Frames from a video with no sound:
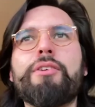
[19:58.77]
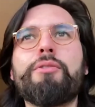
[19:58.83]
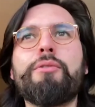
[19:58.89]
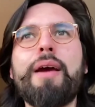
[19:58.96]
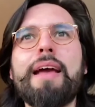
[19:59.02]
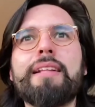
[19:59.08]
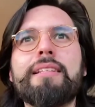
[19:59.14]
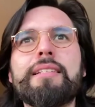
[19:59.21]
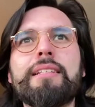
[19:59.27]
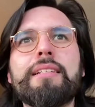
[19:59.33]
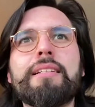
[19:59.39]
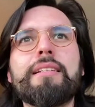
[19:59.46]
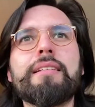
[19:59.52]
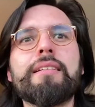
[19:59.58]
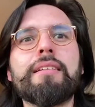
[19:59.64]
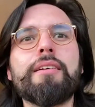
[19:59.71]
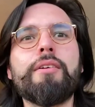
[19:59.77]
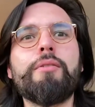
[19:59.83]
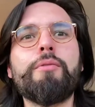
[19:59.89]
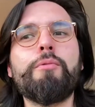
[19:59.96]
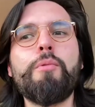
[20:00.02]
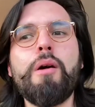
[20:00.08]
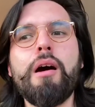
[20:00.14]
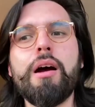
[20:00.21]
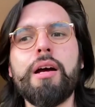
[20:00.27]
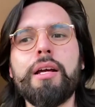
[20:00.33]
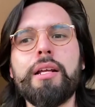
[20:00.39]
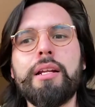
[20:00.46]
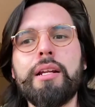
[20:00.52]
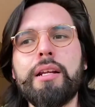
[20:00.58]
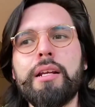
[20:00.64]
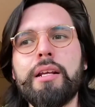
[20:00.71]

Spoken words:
granted what